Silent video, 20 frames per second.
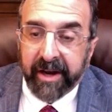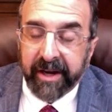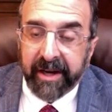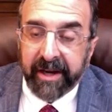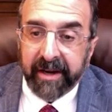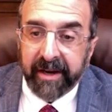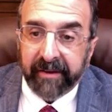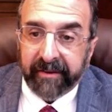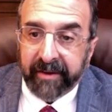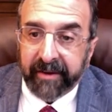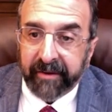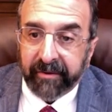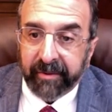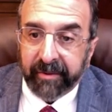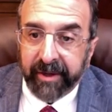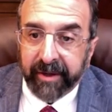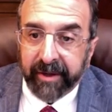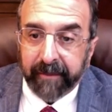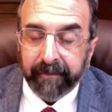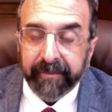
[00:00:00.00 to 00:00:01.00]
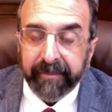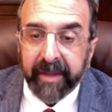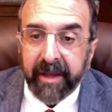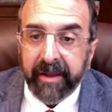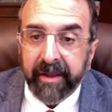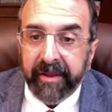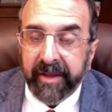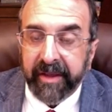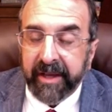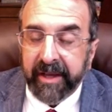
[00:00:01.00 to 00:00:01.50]
against Israel.
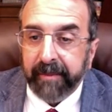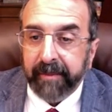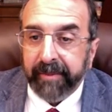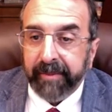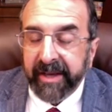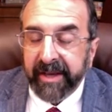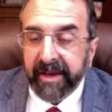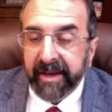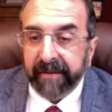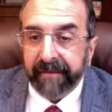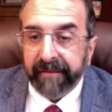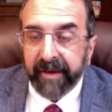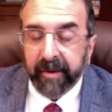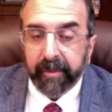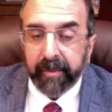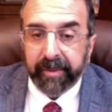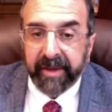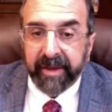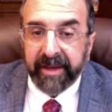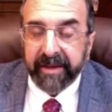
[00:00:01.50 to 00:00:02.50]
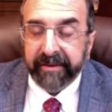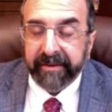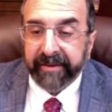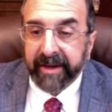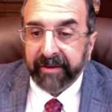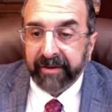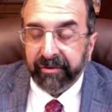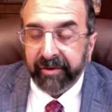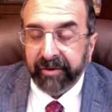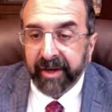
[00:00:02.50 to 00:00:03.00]
The PFLP is
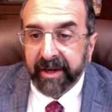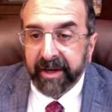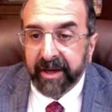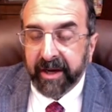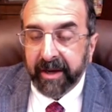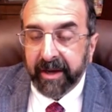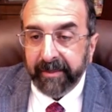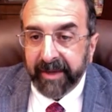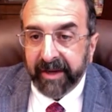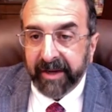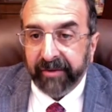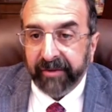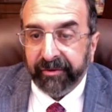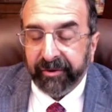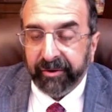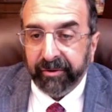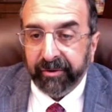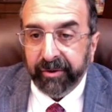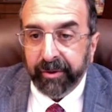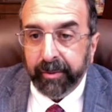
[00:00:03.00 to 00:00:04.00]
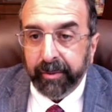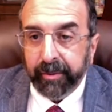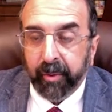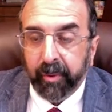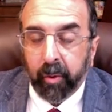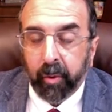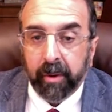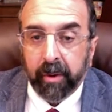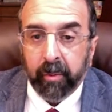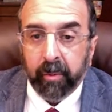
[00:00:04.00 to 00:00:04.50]
actually a communist group,
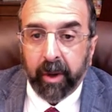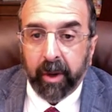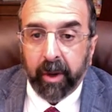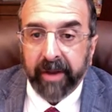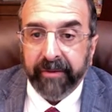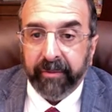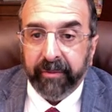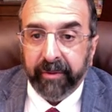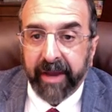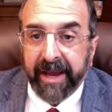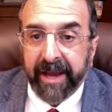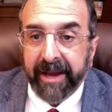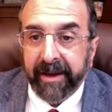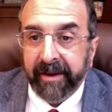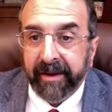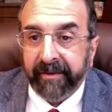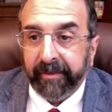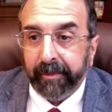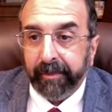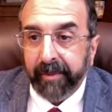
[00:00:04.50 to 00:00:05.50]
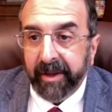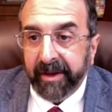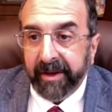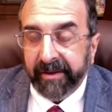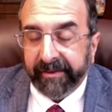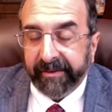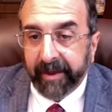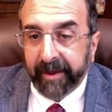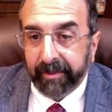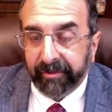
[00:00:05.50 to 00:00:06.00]
or was at its
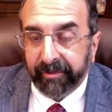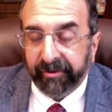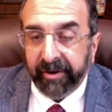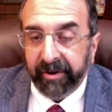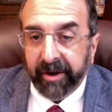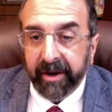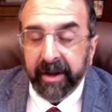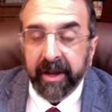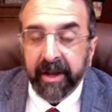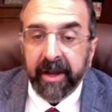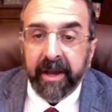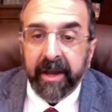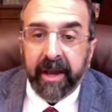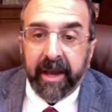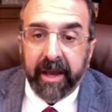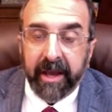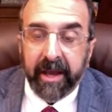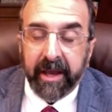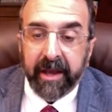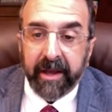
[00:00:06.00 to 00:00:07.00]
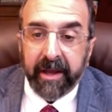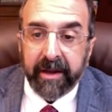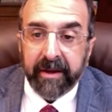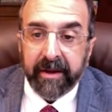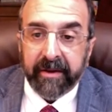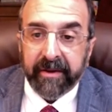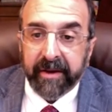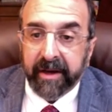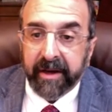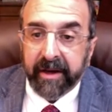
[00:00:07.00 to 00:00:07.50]
inception, and
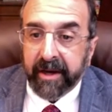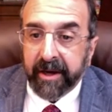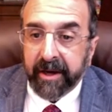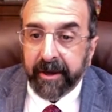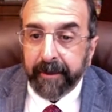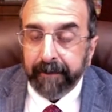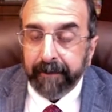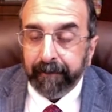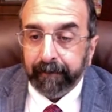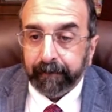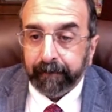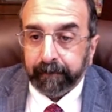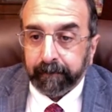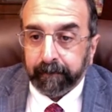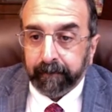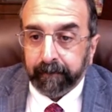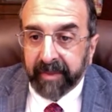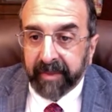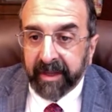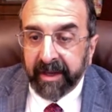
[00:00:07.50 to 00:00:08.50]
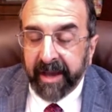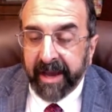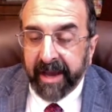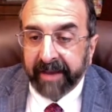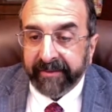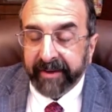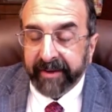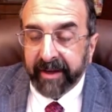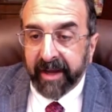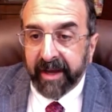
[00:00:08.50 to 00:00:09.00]
has
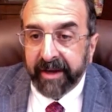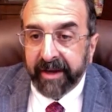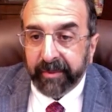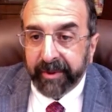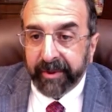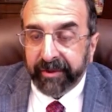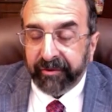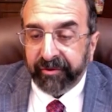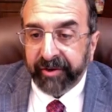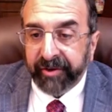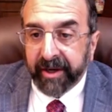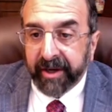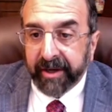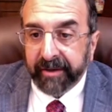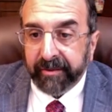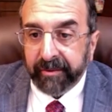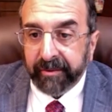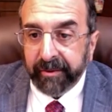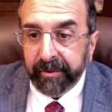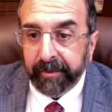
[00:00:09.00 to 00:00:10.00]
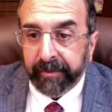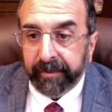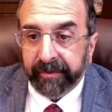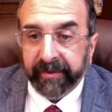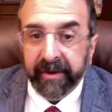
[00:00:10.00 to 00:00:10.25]
allied with jihad groups,